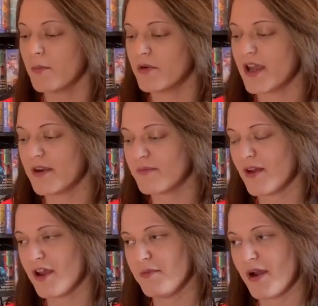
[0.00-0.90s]
But yeah,
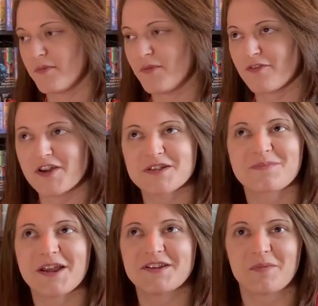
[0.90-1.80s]
I first
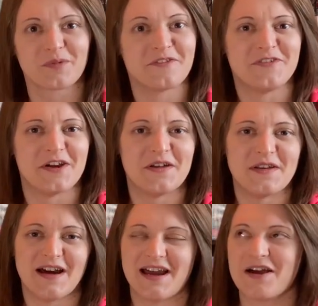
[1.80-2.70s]
played
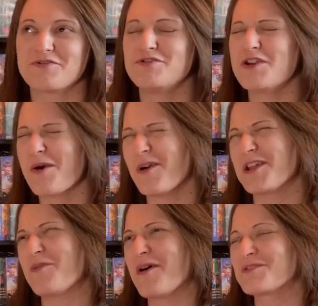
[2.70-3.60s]
Oblivion. I had no
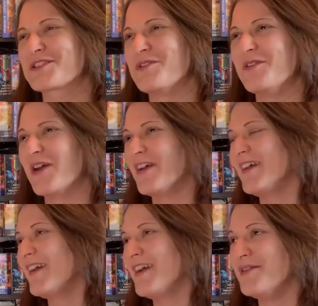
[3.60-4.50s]
idea what I was doing on
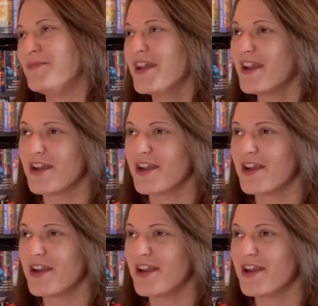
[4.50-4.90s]
it.